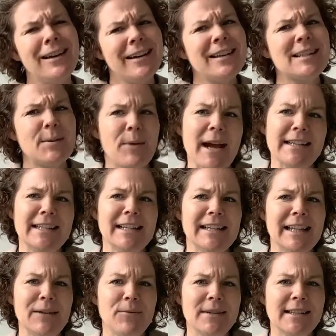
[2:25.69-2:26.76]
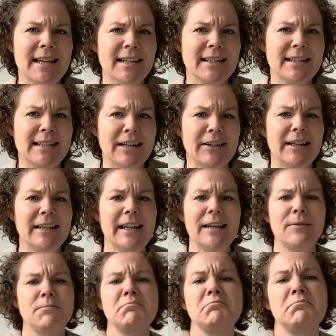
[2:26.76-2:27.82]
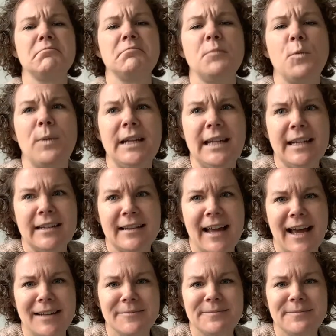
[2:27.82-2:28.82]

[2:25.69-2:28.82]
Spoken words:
surprisingly was necessary. Like, we needed that.